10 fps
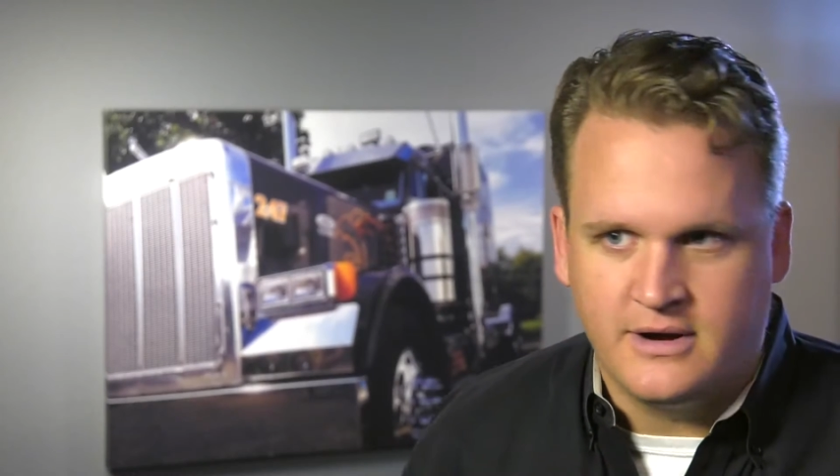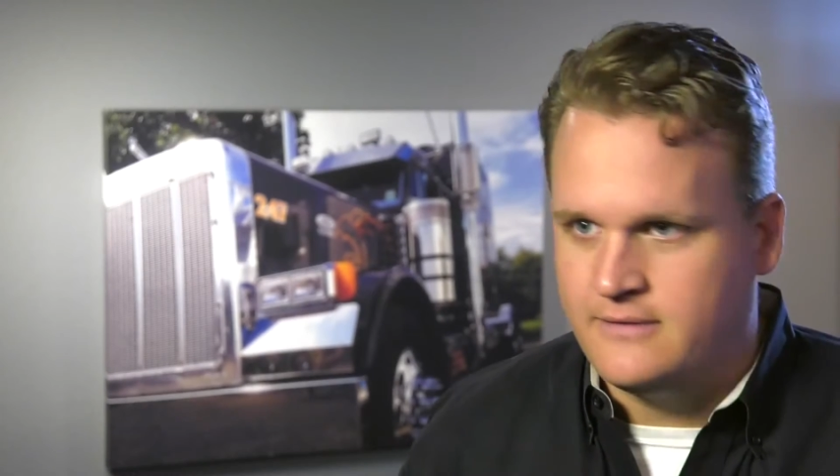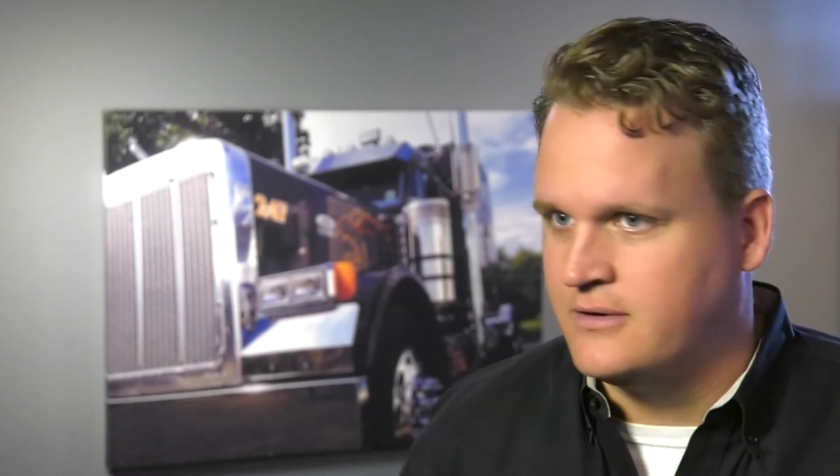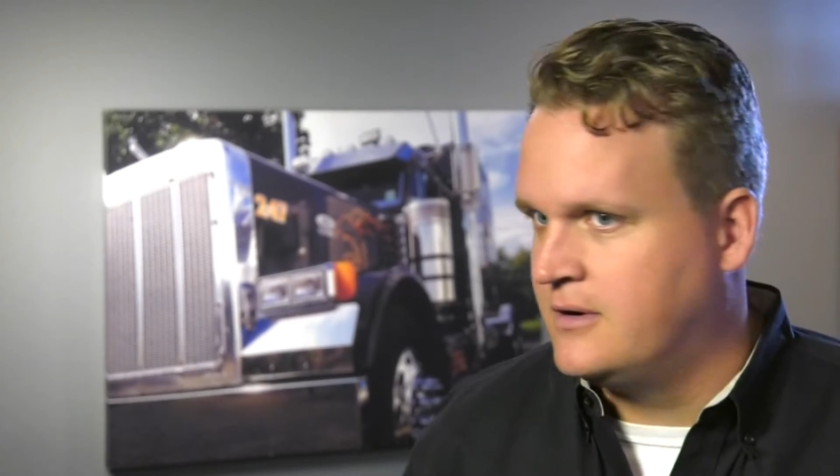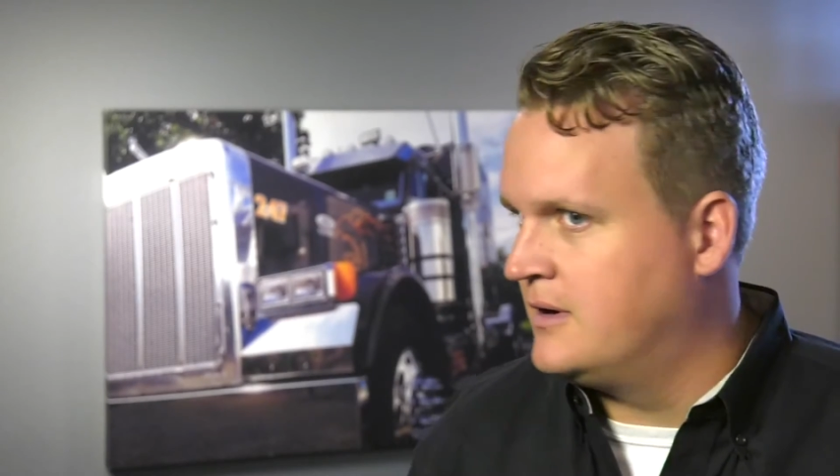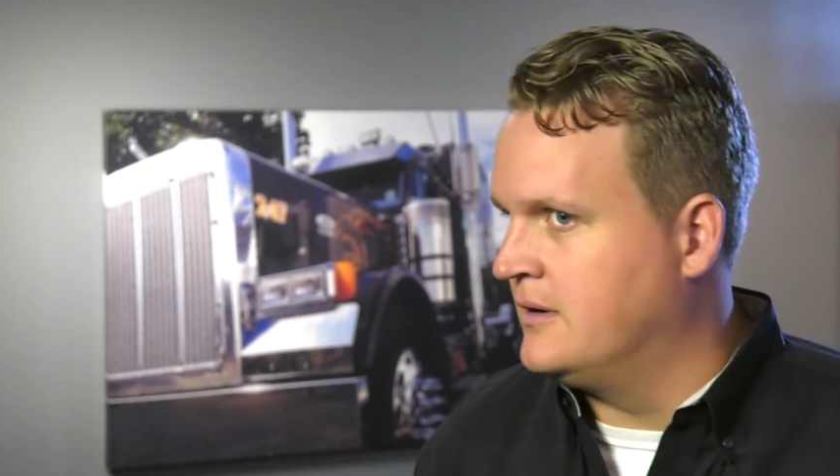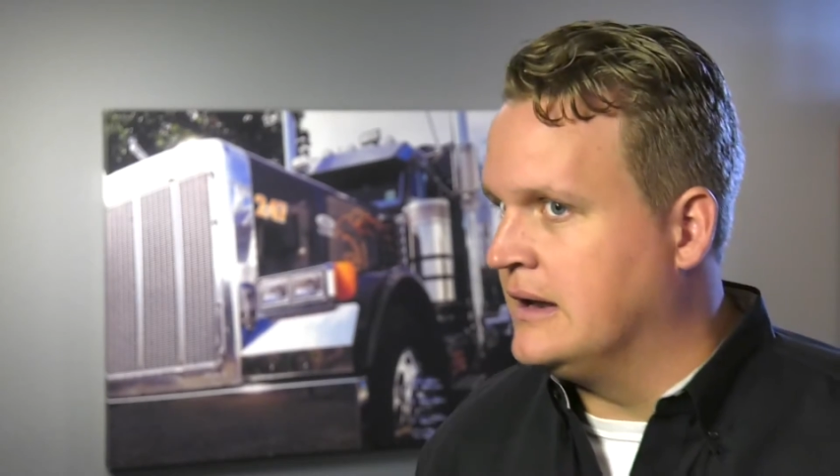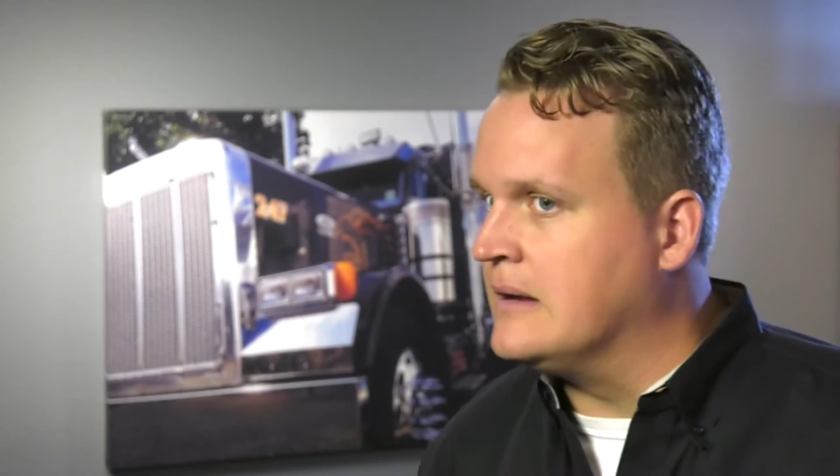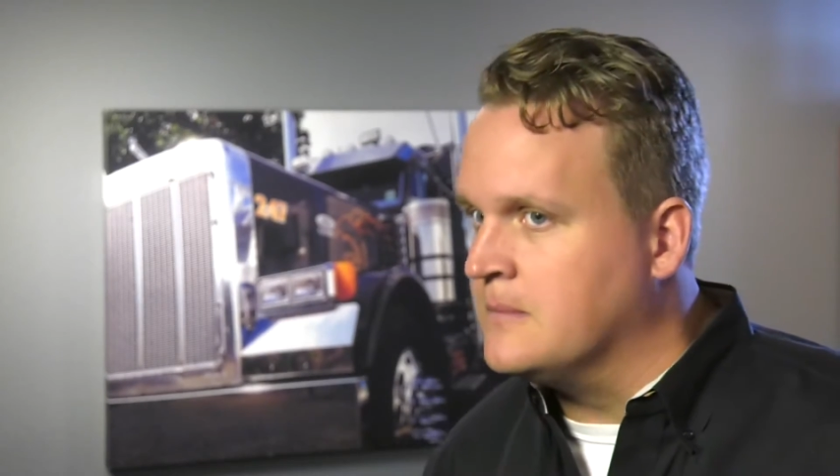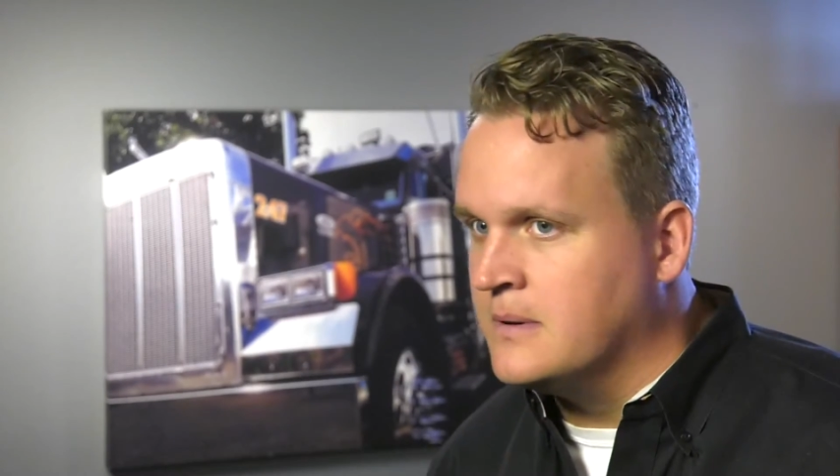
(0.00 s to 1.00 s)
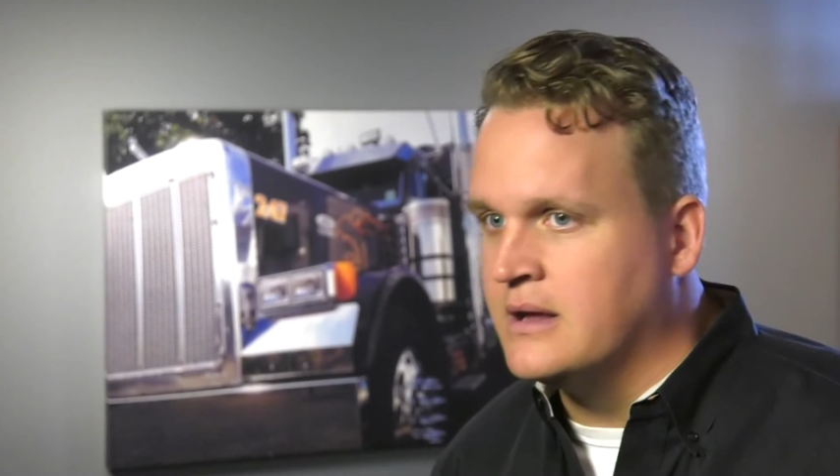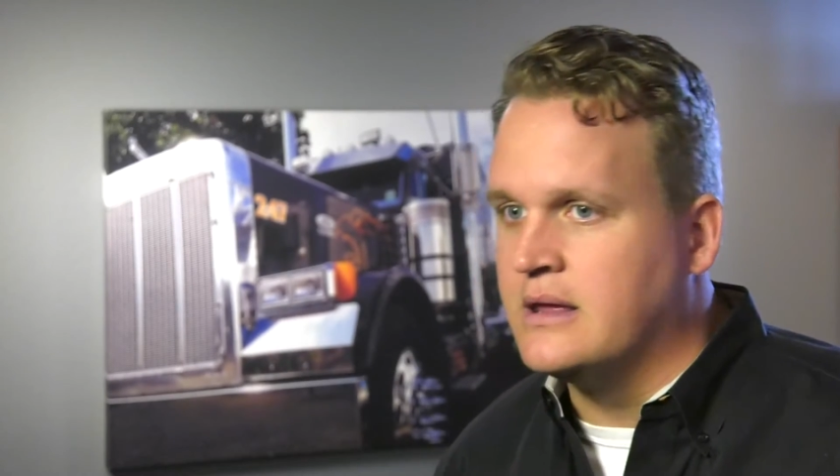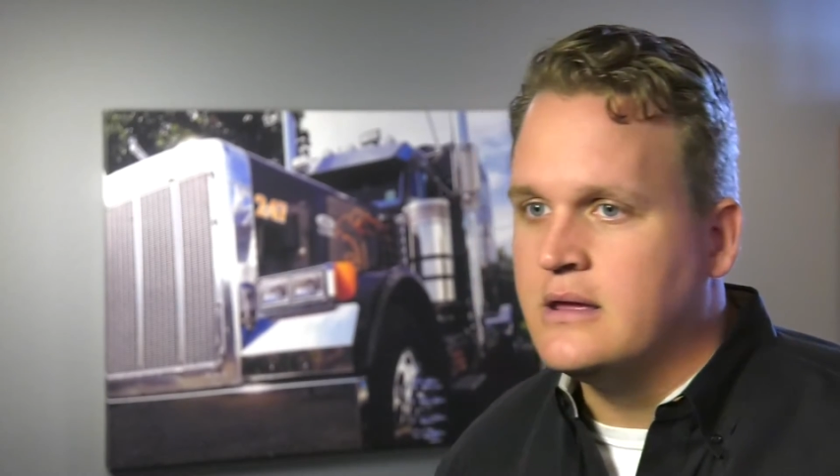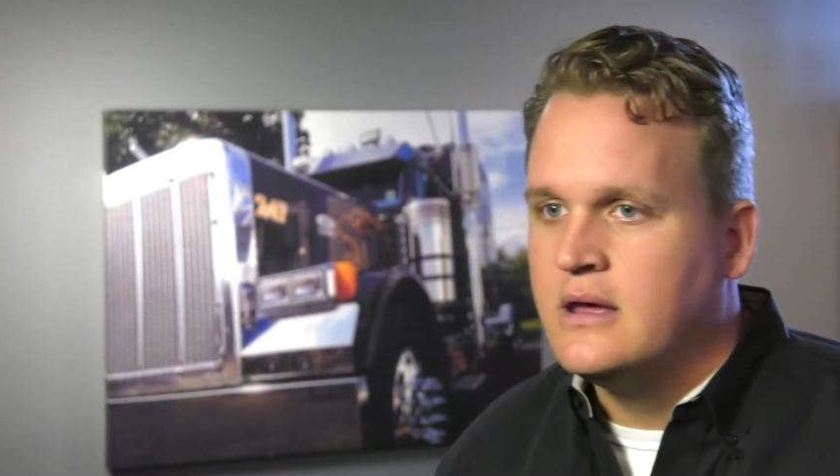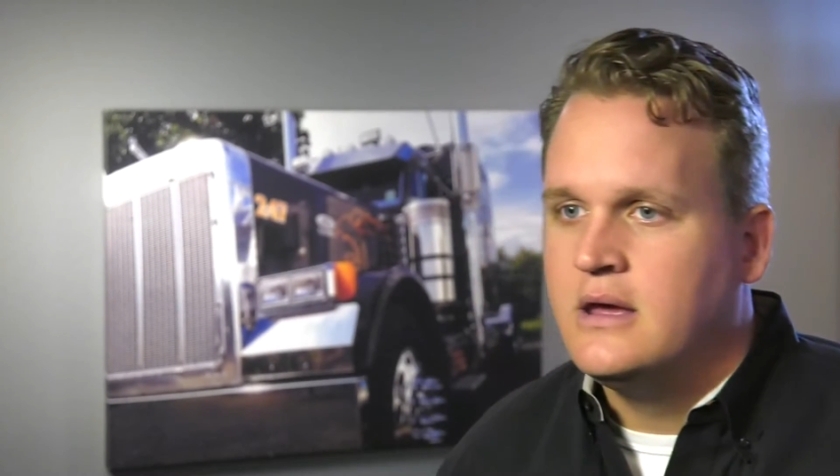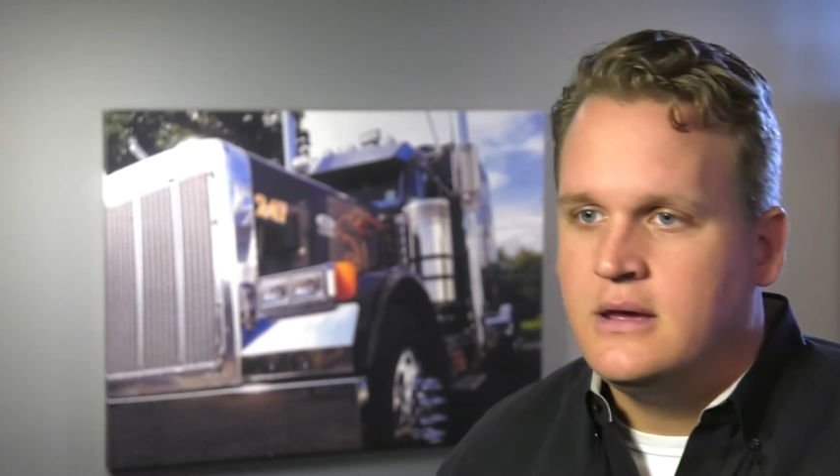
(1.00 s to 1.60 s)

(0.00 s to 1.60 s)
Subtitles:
or driver greater than anybody.